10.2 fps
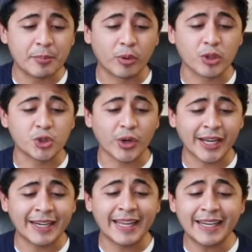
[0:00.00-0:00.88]

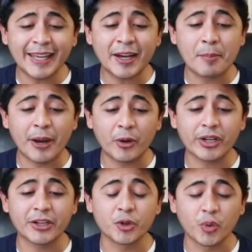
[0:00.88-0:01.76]
portray an Indian
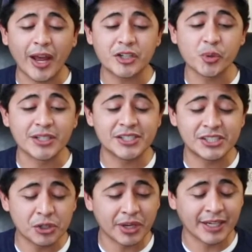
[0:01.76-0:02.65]
American graduate
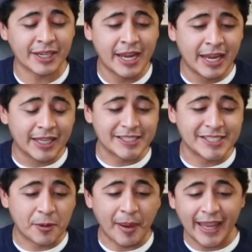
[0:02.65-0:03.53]
student. This is
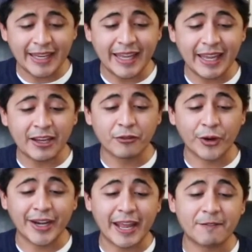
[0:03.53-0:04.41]
a paid gig for
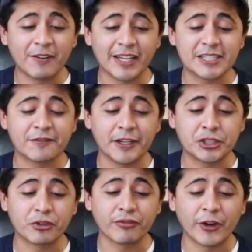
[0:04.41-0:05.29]
a Netflix
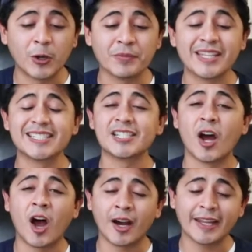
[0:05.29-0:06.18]
feature film. This is
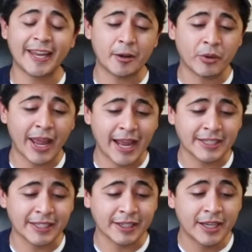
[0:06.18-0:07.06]
on-camera
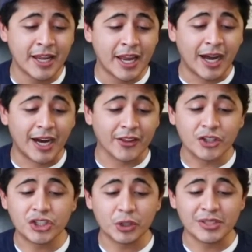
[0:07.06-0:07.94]
acting. This
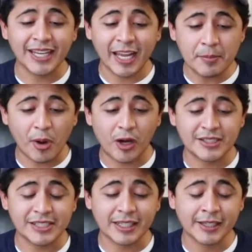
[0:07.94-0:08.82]
shoots in
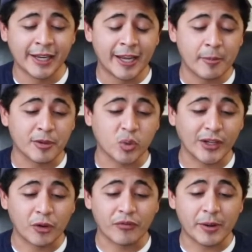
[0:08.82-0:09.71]
Boston
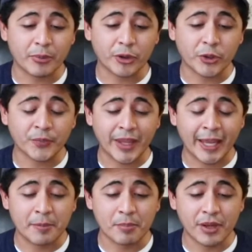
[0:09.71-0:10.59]
between November
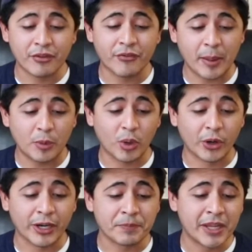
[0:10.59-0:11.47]
and
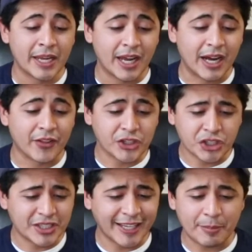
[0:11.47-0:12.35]
mid-February. This
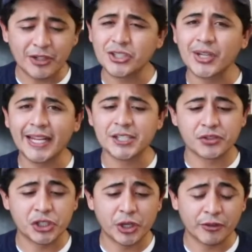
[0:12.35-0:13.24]
should take about 2 days of
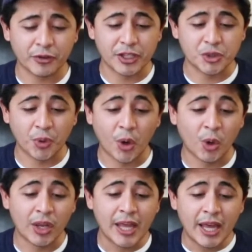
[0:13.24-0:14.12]
shooting for this
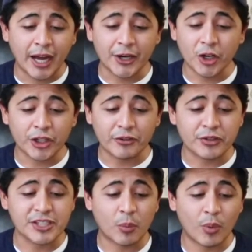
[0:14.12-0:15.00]
role. You're looking for
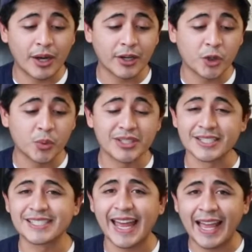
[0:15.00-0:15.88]
someone who is a
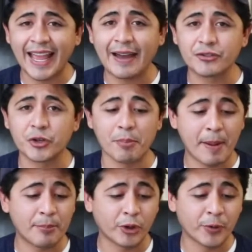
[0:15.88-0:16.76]
SAG-AFTRA
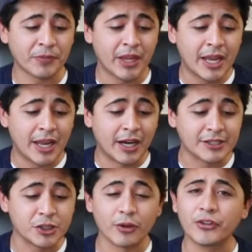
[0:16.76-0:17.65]
member.
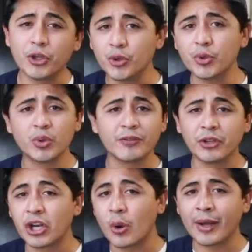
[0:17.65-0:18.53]
So if
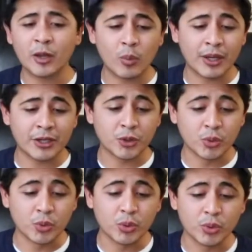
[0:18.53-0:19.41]
you know anyone
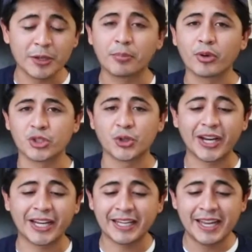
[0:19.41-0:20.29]
who can
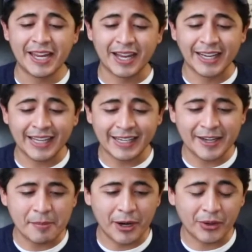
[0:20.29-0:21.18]
portray an
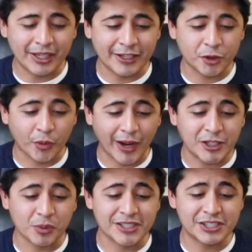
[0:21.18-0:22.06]
Indian American
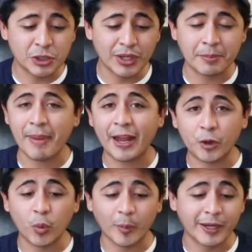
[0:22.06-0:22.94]
graduate student, man
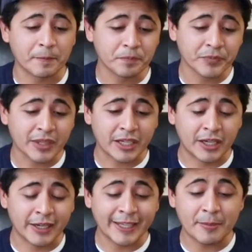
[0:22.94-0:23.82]
or woman,
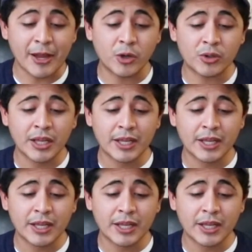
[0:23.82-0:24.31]
email